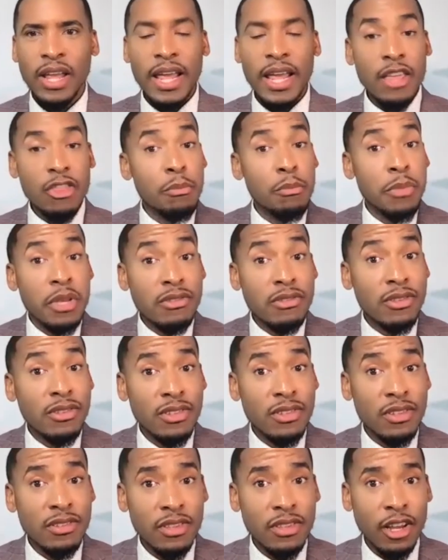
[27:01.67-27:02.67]
and the
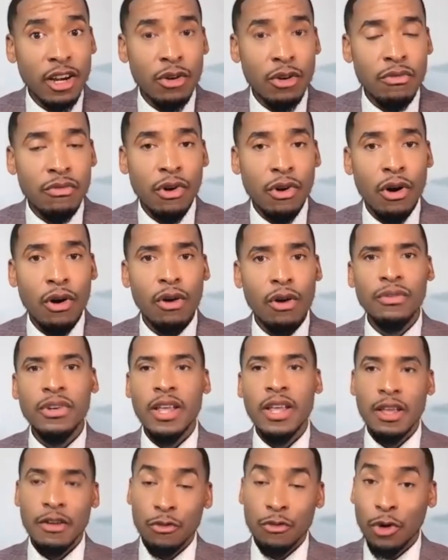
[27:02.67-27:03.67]
businesses that are involved.
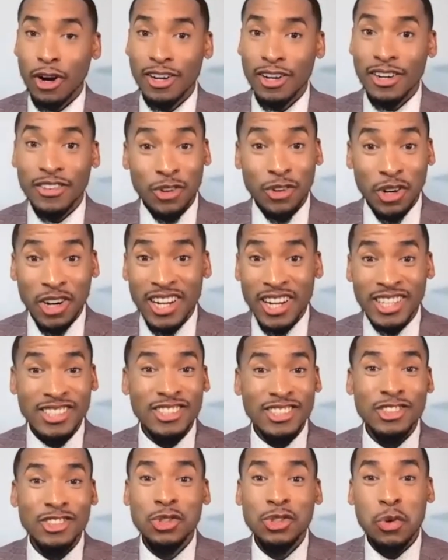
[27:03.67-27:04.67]
For
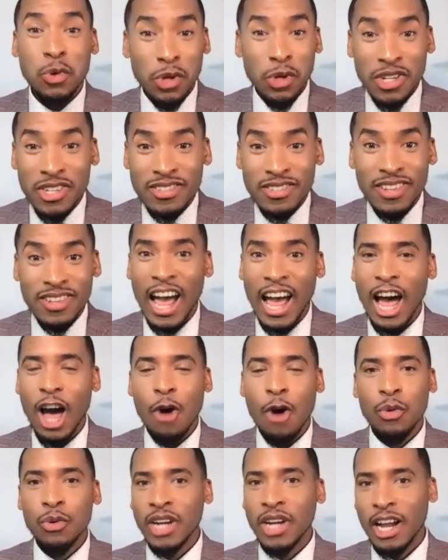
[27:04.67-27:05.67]
us tourists,
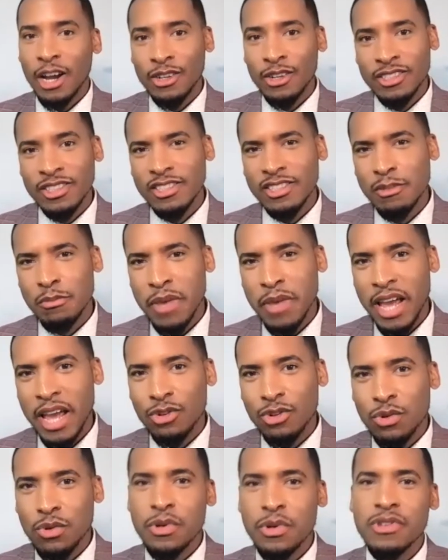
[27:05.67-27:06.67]
how does this
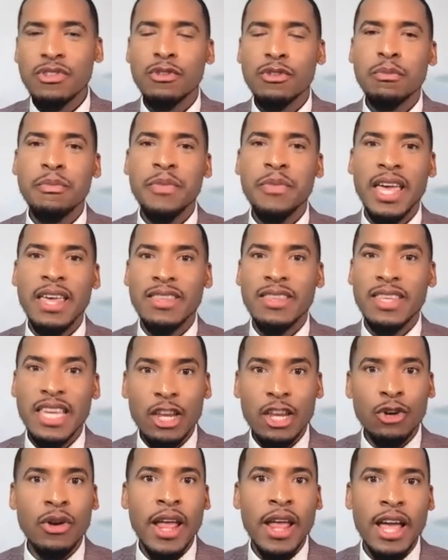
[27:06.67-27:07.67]
impact tourism and the
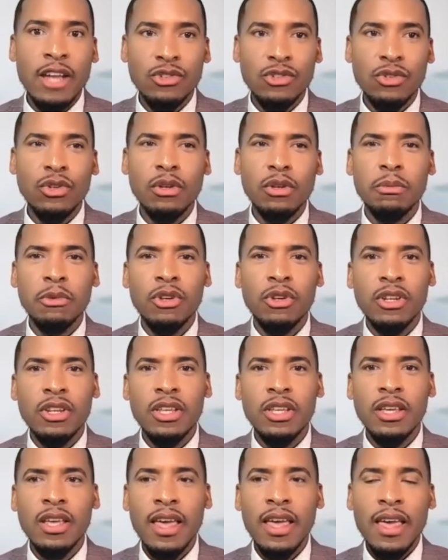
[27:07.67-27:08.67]
international
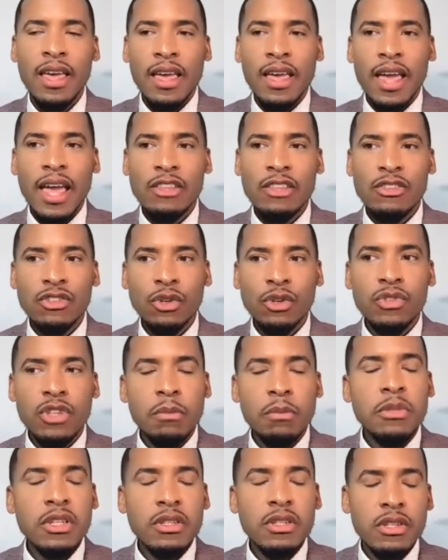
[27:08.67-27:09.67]
community? And so
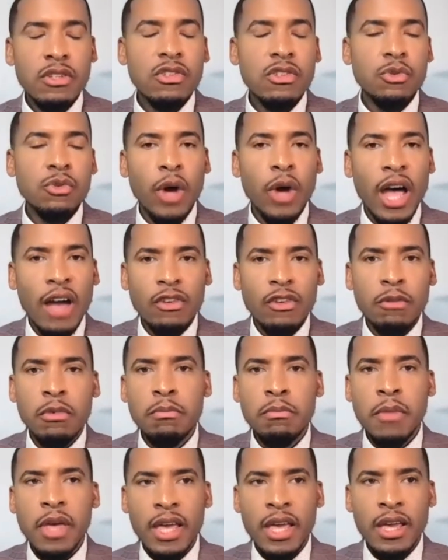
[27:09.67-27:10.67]
some decisions will have to be
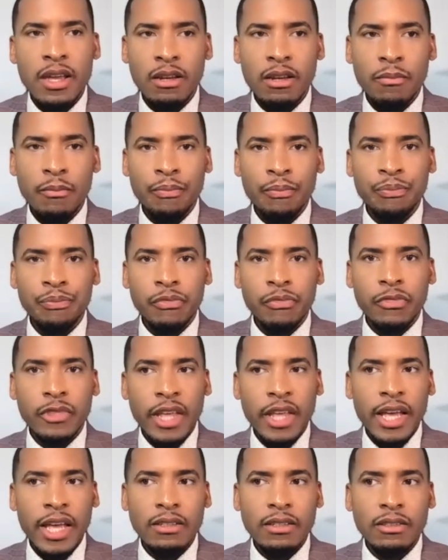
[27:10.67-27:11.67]
made
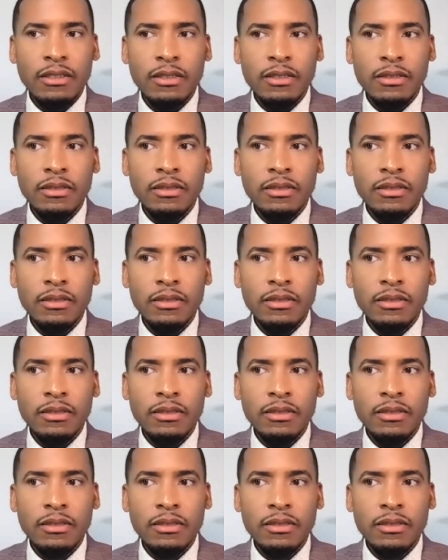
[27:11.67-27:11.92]
that